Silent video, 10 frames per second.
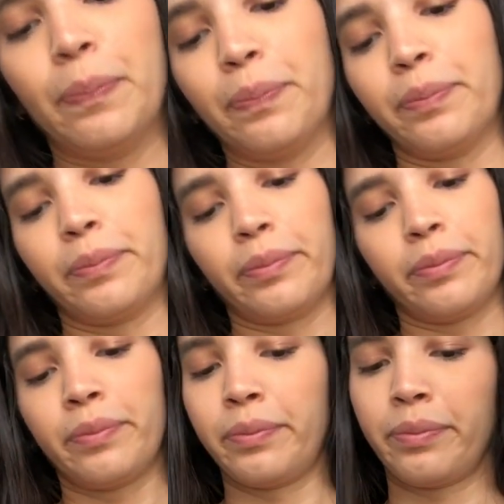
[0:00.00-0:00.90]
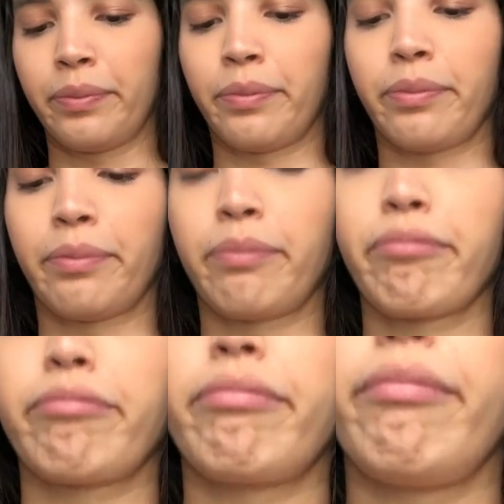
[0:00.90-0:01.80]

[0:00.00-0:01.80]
[no speech]